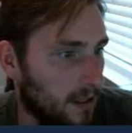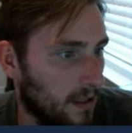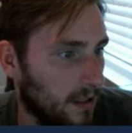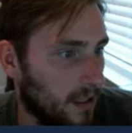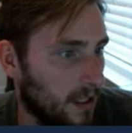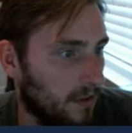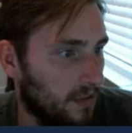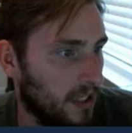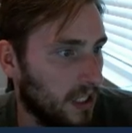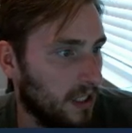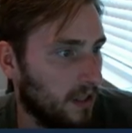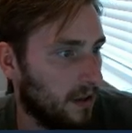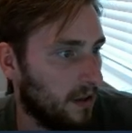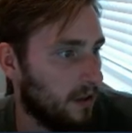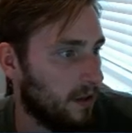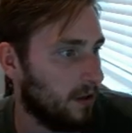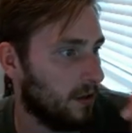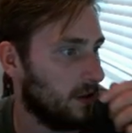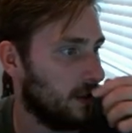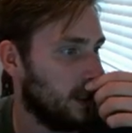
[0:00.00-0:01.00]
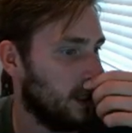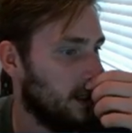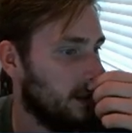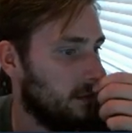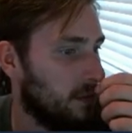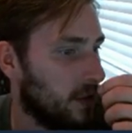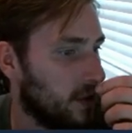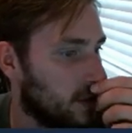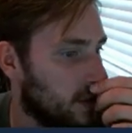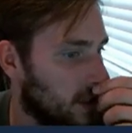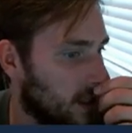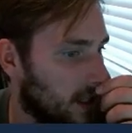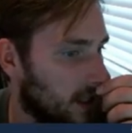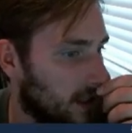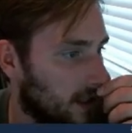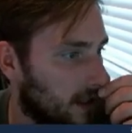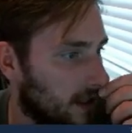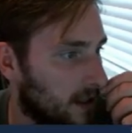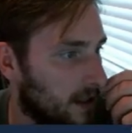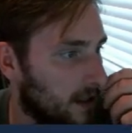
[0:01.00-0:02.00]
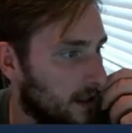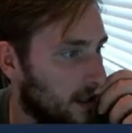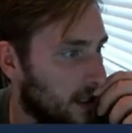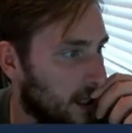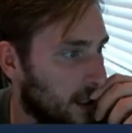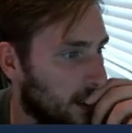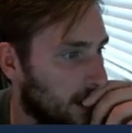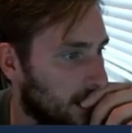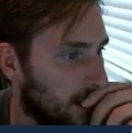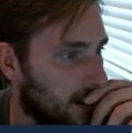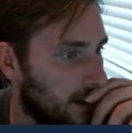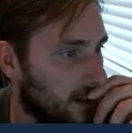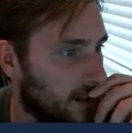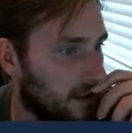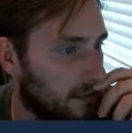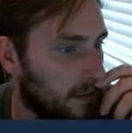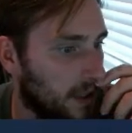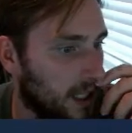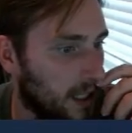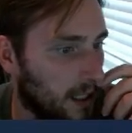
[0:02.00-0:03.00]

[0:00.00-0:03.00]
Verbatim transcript: 11 and 13% on net income